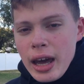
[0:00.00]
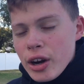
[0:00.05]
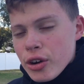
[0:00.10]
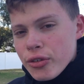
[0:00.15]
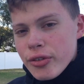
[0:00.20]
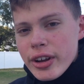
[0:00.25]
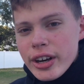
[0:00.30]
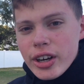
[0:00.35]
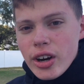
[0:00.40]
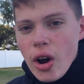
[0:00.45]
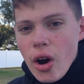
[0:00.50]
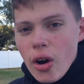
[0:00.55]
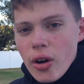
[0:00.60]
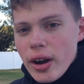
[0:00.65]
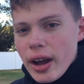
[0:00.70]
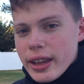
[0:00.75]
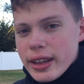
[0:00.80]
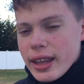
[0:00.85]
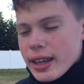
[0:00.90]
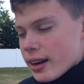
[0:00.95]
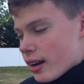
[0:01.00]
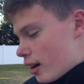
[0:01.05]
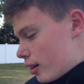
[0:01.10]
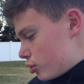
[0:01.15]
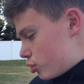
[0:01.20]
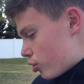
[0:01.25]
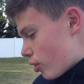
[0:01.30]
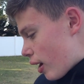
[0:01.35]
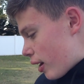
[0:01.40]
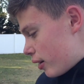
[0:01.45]
and I'll read it all and then
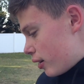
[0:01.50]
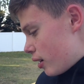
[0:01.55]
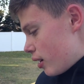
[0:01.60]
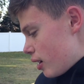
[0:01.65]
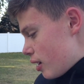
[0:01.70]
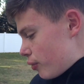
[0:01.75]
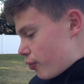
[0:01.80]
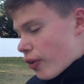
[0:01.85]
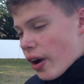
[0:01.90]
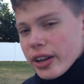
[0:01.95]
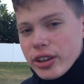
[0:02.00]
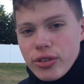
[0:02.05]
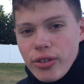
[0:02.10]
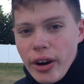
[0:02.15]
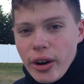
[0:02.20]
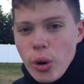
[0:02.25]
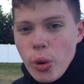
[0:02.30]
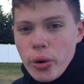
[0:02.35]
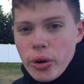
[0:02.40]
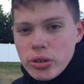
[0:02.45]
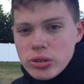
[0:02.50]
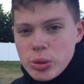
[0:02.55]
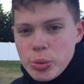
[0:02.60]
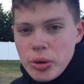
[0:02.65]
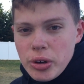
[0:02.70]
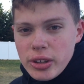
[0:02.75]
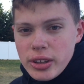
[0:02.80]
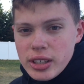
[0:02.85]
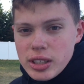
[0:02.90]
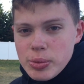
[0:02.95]
try and find the right oil to
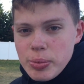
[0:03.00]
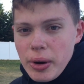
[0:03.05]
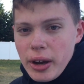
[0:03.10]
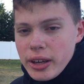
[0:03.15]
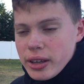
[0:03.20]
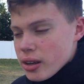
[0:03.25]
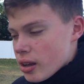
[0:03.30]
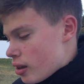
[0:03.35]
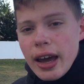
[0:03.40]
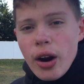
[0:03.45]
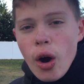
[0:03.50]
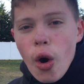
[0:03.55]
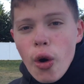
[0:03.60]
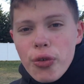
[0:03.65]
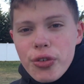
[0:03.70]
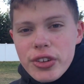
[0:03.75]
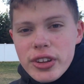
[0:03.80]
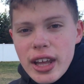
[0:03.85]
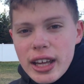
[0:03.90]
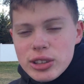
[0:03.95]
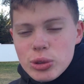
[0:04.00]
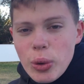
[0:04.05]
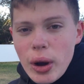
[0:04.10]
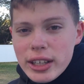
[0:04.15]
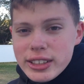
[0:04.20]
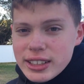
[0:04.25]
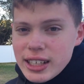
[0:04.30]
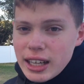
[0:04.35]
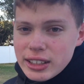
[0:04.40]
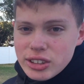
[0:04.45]
put in this bike. And hopefully that's
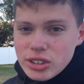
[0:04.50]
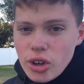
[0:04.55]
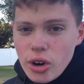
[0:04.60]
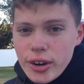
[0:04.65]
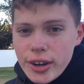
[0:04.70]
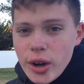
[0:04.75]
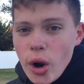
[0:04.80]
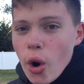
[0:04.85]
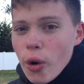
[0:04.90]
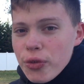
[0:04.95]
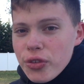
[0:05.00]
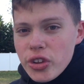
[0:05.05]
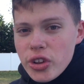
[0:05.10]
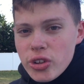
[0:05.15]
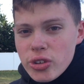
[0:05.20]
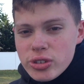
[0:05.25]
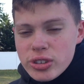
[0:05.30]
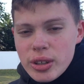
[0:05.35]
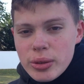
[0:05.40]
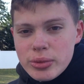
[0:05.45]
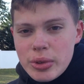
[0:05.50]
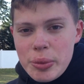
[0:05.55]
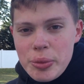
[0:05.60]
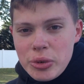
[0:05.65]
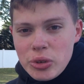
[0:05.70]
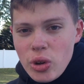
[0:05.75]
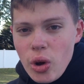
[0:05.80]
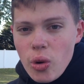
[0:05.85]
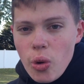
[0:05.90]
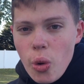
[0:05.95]
why it's not starting. Hopefully there's some
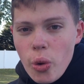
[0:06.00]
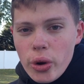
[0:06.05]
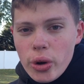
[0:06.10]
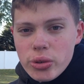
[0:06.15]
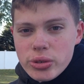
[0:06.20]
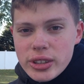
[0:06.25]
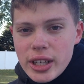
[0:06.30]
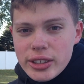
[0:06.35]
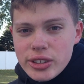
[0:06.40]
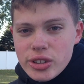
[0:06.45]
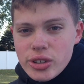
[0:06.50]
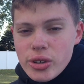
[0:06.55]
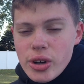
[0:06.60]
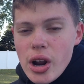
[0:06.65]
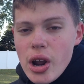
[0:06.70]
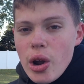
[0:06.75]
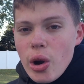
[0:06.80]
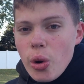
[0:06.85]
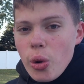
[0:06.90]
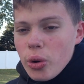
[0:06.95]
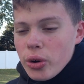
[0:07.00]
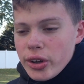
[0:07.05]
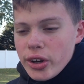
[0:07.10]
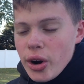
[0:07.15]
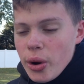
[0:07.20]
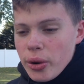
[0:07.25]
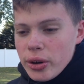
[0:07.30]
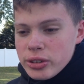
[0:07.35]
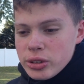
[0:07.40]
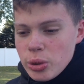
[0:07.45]
type of low oil sensor, or
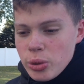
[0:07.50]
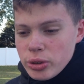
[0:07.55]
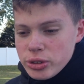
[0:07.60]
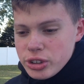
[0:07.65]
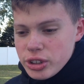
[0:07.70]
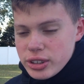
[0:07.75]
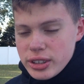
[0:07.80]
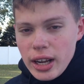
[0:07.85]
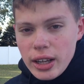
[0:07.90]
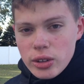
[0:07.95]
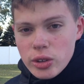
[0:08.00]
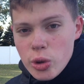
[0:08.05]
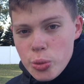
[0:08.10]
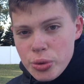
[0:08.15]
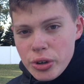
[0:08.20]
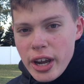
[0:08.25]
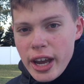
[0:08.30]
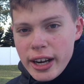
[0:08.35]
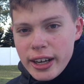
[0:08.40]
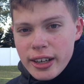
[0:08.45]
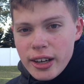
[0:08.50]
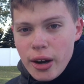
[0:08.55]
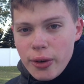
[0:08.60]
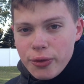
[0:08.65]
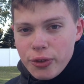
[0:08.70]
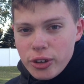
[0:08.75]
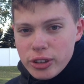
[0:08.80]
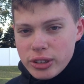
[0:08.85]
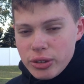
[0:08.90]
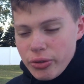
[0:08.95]
or it's just not lubricated
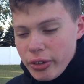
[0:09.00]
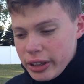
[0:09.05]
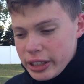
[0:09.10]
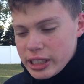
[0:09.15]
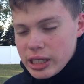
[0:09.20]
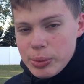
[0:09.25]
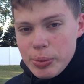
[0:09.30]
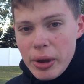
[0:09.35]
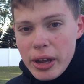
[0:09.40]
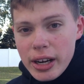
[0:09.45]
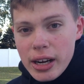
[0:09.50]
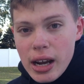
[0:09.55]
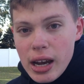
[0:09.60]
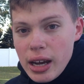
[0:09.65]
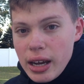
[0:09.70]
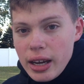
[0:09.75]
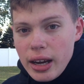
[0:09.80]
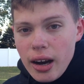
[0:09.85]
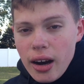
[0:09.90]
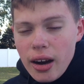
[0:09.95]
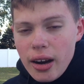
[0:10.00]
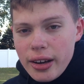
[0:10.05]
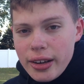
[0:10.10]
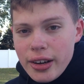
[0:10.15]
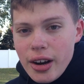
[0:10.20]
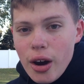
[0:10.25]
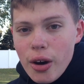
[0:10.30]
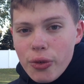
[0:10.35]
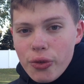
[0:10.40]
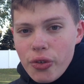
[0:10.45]
enough for it to really spin
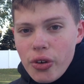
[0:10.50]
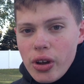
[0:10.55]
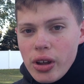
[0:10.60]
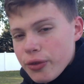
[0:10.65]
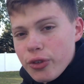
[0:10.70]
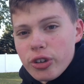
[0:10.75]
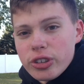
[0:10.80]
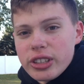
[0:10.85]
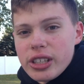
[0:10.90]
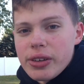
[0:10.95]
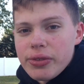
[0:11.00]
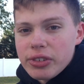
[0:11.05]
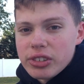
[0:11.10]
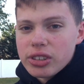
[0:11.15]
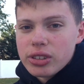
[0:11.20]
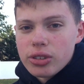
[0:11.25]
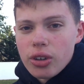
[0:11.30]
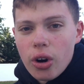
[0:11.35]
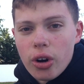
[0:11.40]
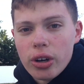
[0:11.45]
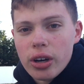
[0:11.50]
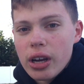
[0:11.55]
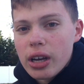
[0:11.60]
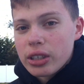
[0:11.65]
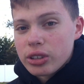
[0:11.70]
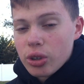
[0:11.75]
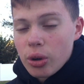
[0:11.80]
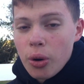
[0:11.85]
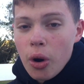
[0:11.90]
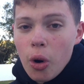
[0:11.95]
enough for it to even start.
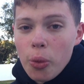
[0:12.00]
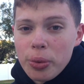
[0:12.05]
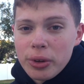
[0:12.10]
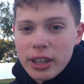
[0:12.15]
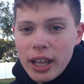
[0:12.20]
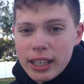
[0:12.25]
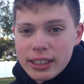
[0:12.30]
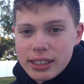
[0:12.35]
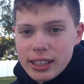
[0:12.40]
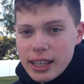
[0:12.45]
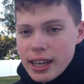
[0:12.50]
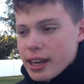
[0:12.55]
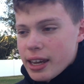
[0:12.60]
So I'm hoping that's the